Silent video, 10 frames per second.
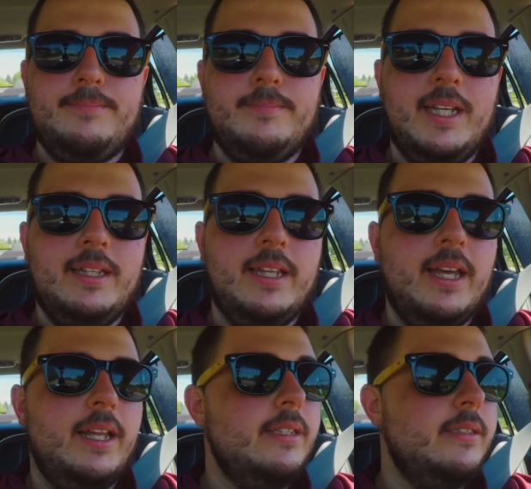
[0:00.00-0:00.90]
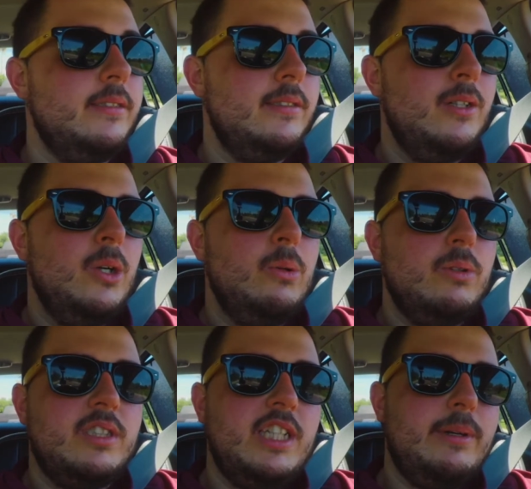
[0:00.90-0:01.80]
and then we'll
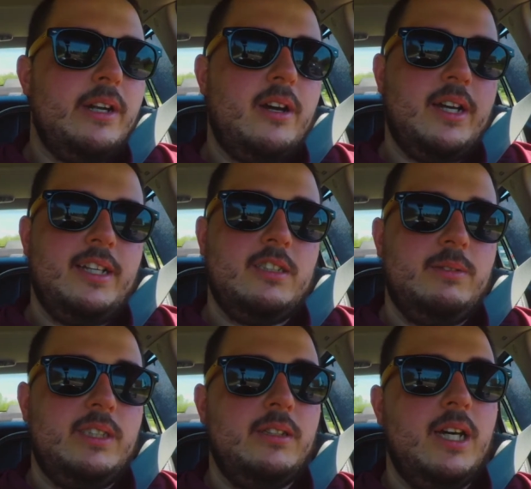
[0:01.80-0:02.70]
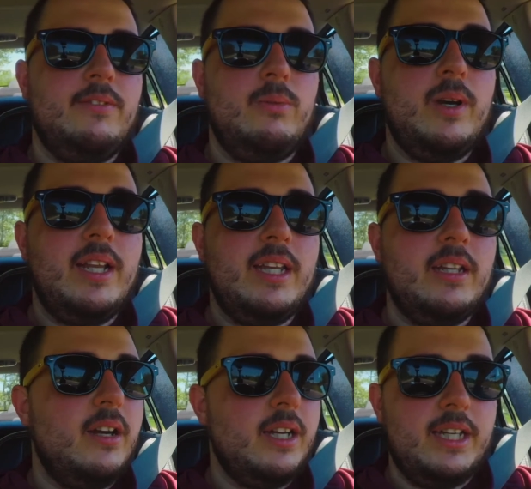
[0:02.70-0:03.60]
see about August. We still have a wedding in
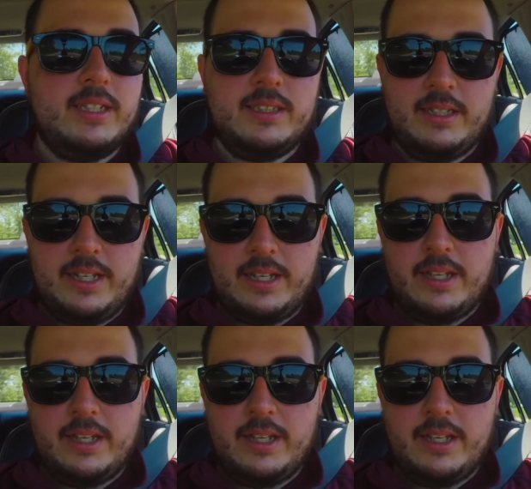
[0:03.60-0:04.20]
August that